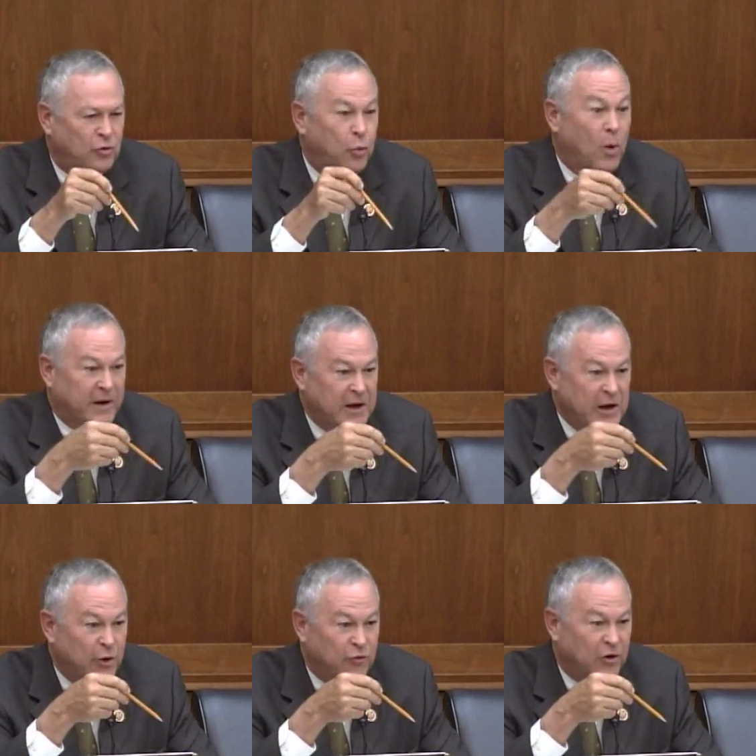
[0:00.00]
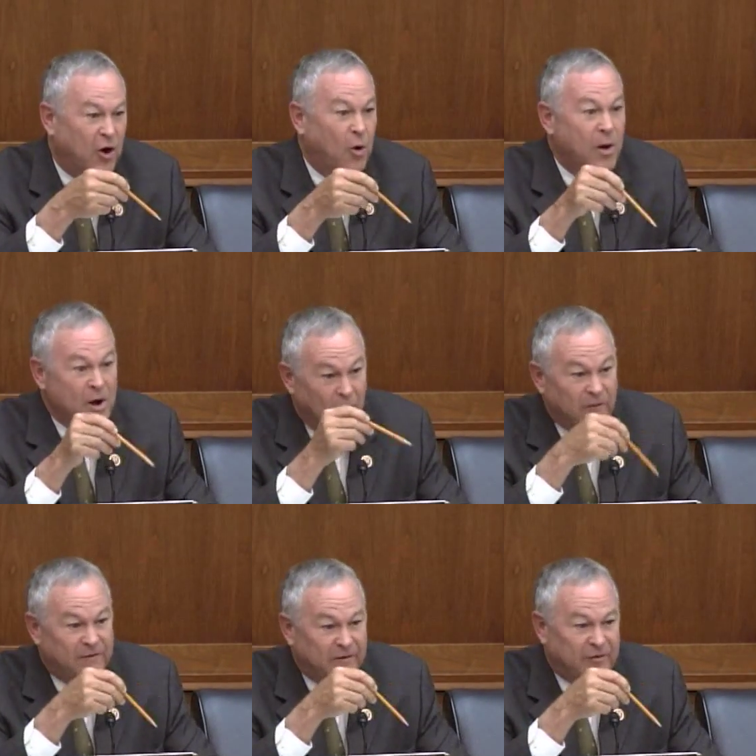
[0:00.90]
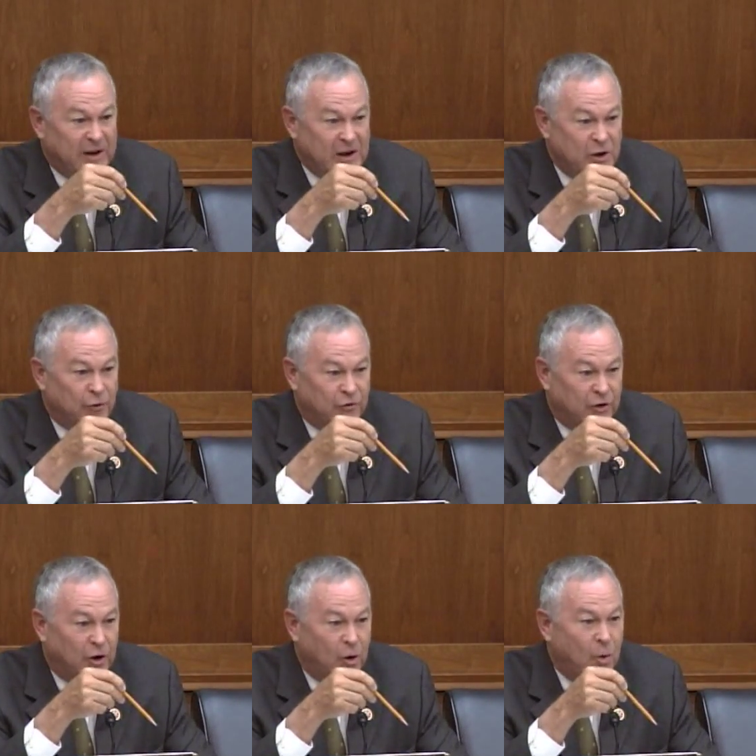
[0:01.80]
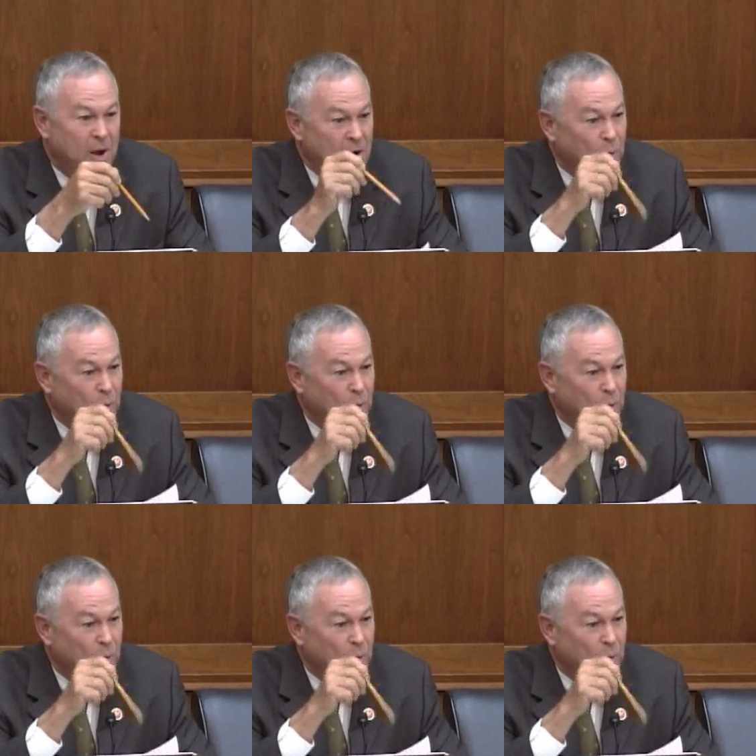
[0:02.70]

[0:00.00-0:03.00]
20 years ago or 15 years ago